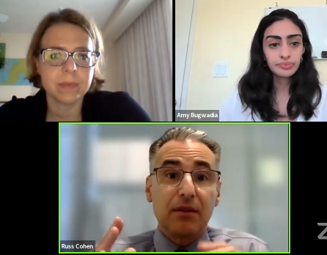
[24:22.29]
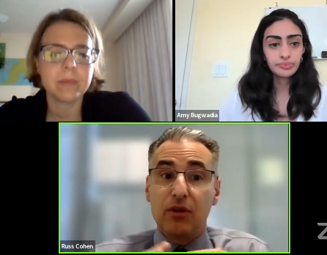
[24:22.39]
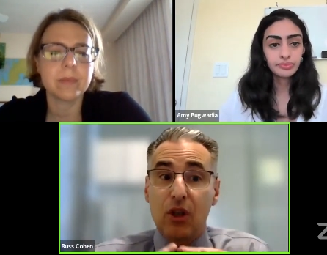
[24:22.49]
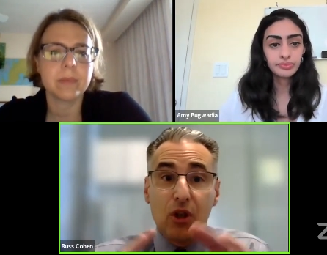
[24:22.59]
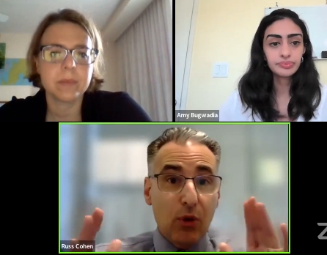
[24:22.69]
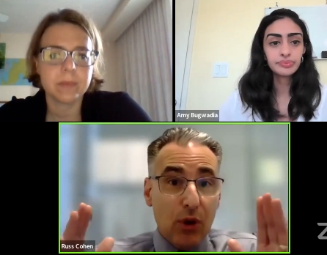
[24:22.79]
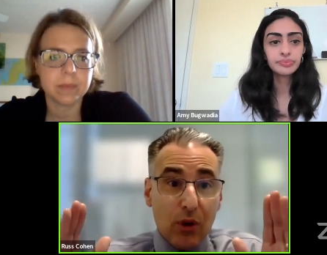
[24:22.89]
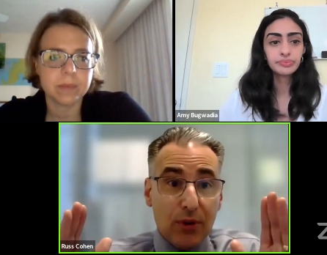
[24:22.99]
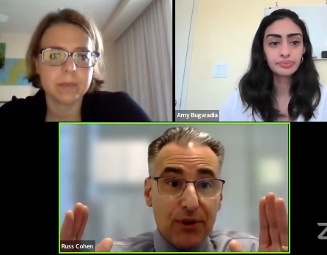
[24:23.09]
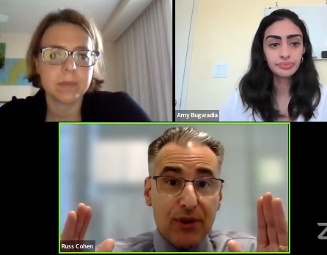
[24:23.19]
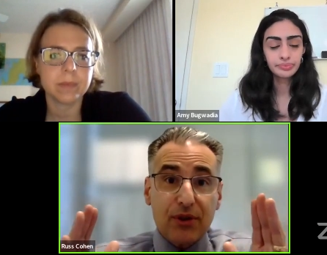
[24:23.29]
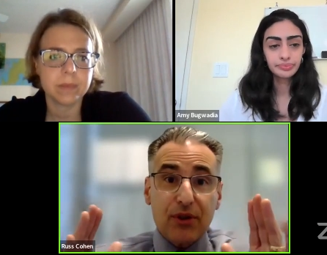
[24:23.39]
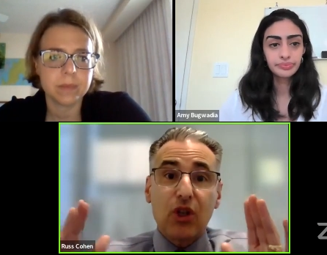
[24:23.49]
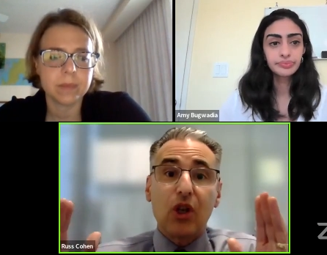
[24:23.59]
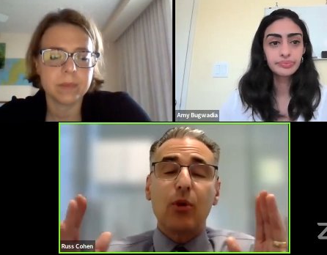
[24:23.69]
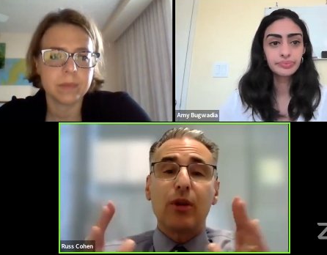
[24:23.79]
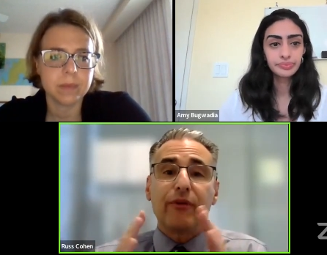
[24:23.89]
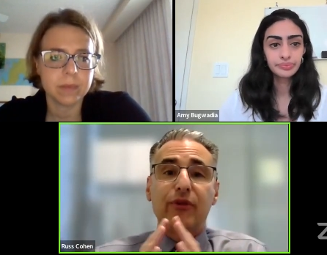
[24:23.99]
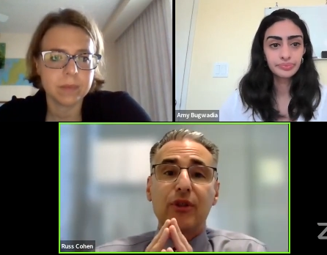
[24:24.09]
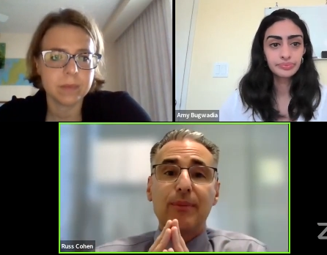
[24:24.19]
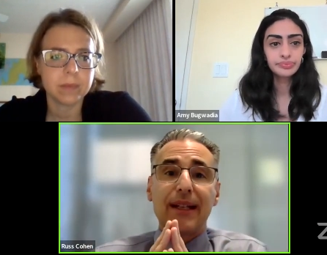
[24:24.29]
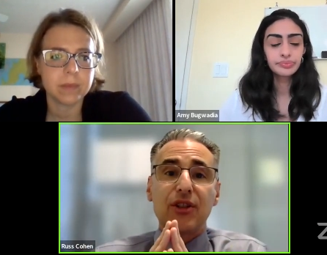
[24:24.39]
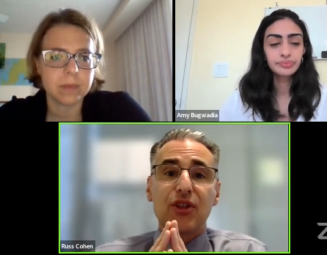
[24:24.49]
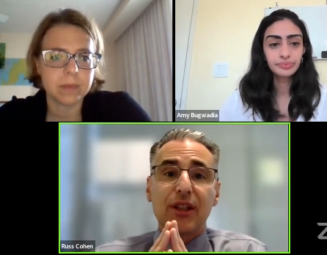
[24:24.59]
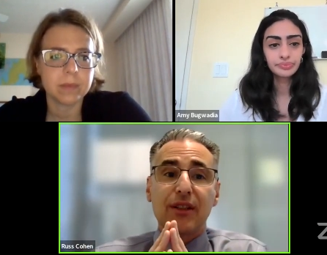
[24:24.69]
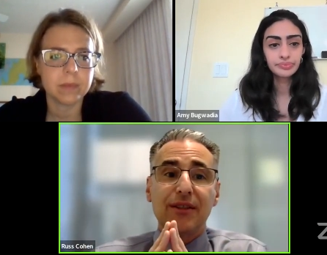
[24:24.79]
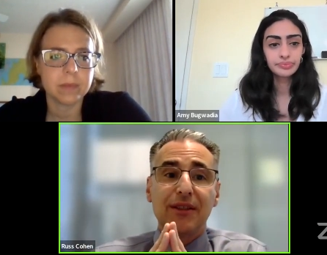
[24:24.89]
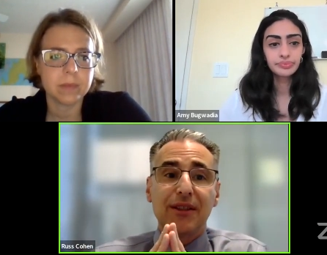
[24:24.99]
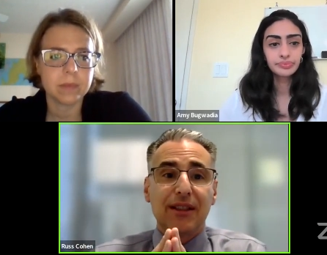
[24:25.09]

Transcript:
Speaker 1: no more ulcers no more inflammation